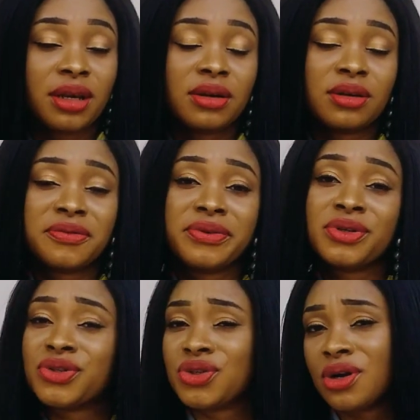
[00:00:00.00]
You're going to feel
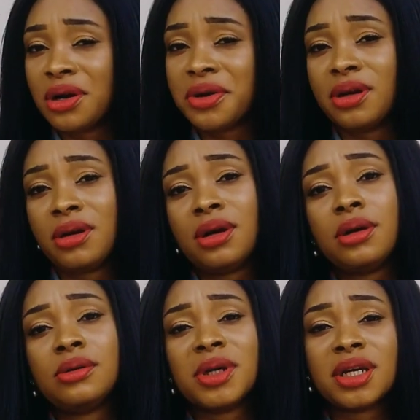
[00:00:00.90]
sorry.
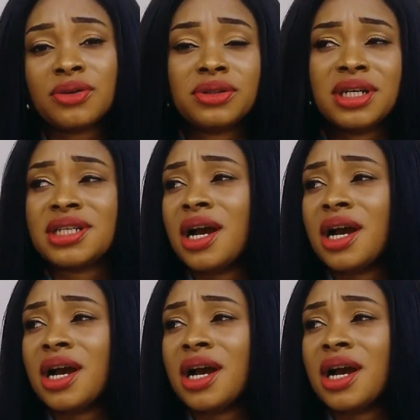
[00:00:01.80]
Oh, my goodness.